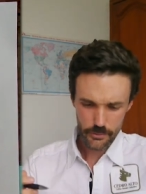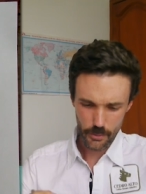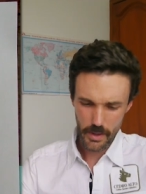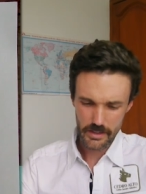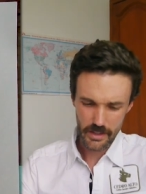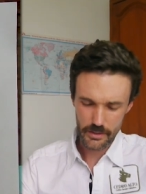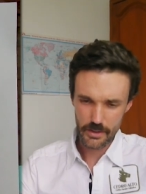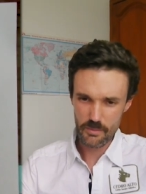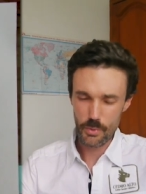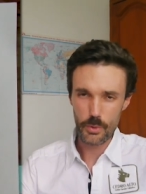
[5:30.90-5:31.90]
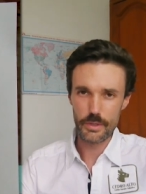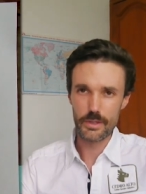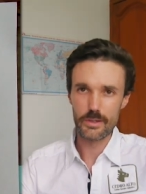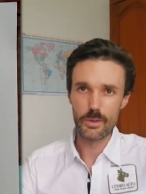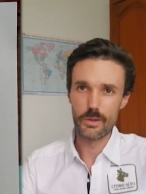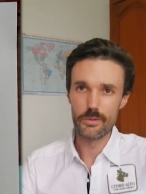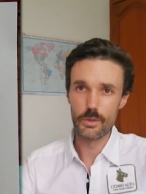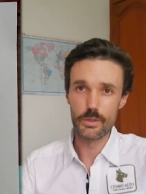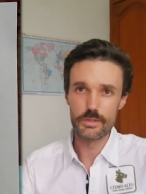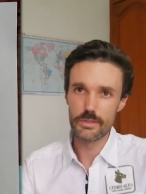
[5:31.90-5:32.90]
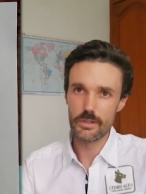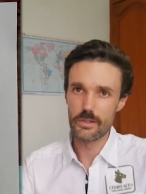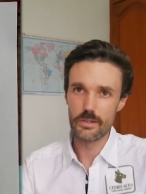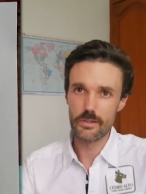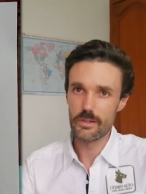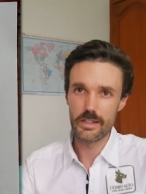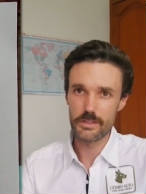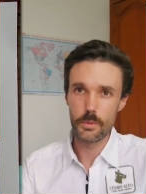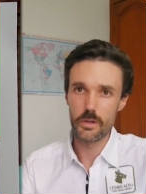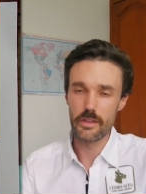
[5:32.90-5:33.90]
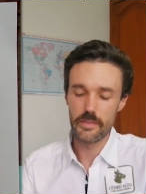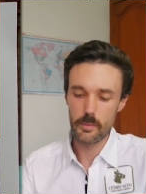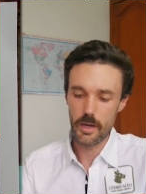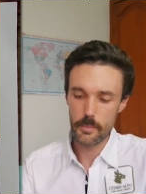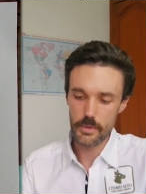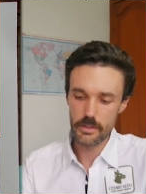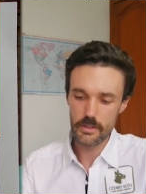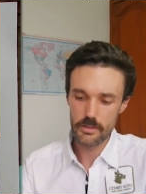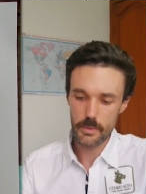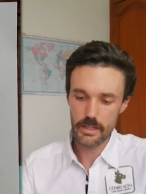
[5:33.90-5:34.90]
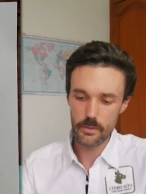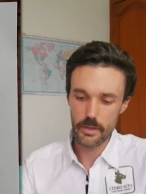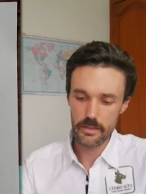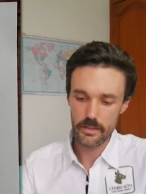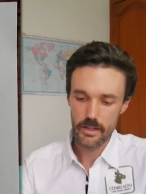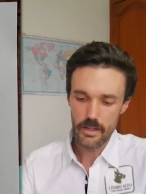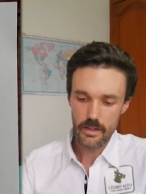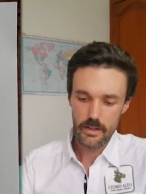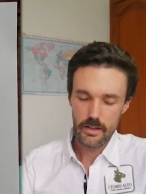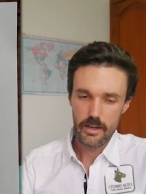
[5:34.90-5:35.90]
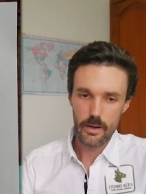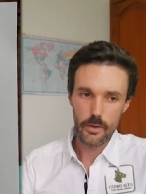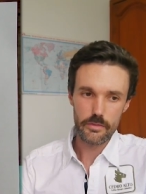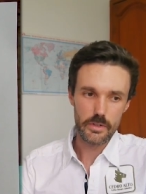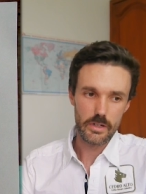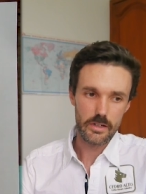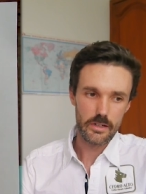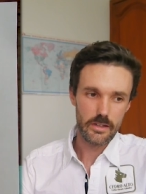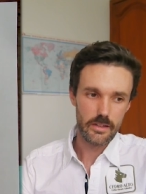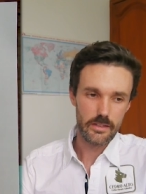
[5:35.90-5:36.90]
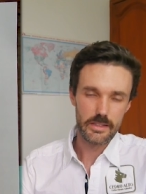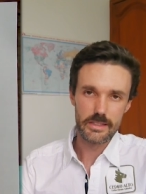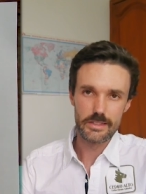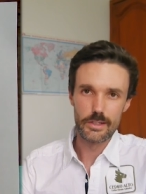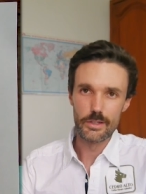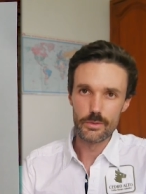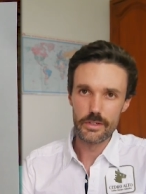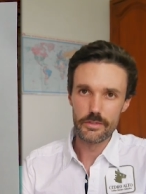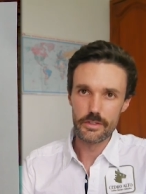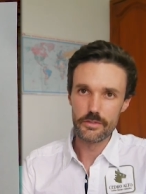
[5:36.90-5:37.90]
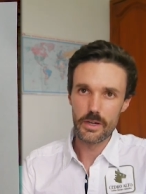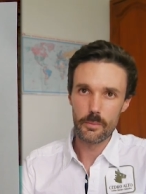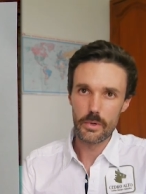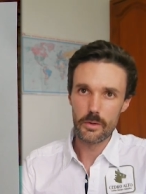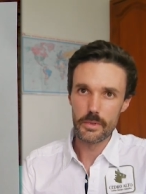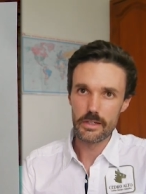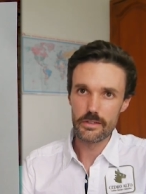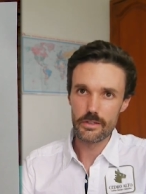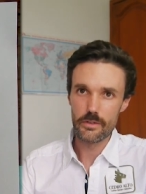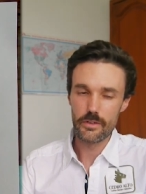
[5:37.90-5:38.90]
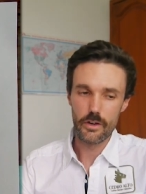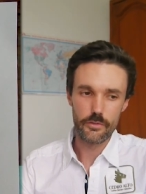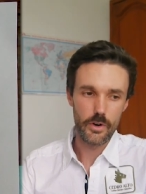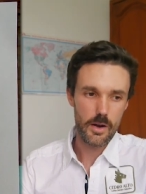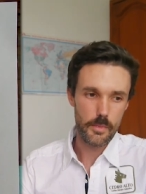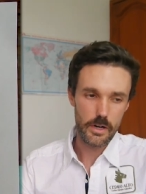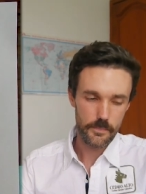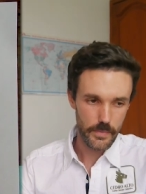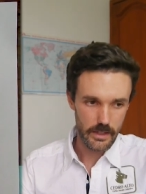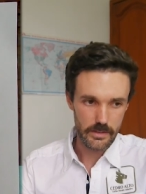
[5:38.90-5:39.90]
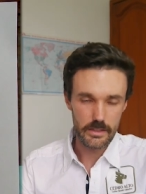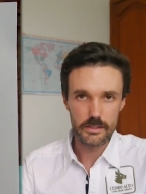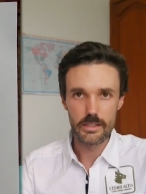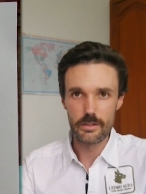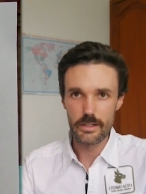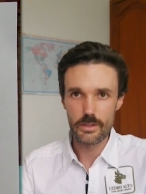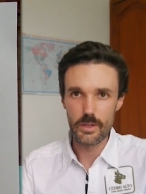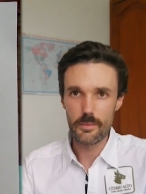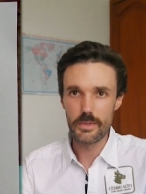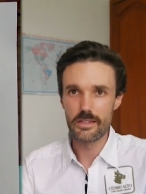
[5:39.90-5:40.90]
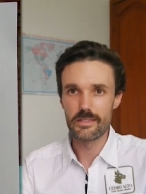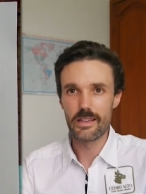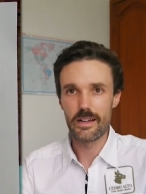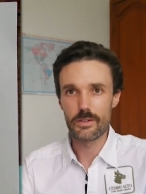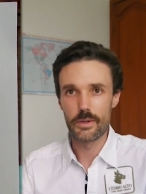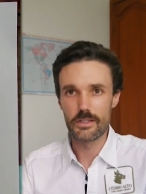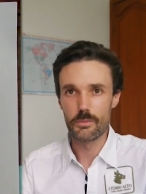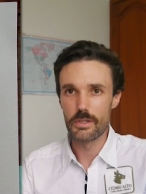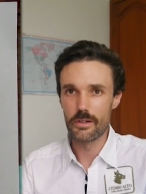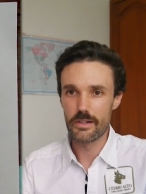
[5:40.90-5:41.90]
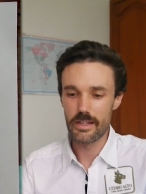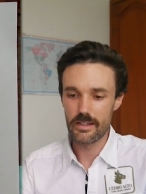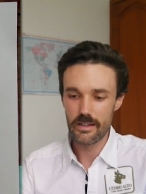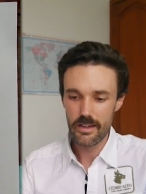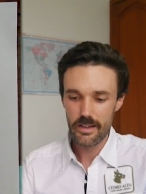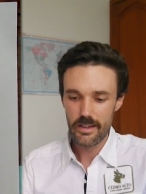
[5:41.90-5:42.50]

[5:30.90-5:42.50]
from any other importer or roaster or exporter that they might be speaking with. However, this is a derivative number because a farmer, at least here in Colombia, is not going to be earning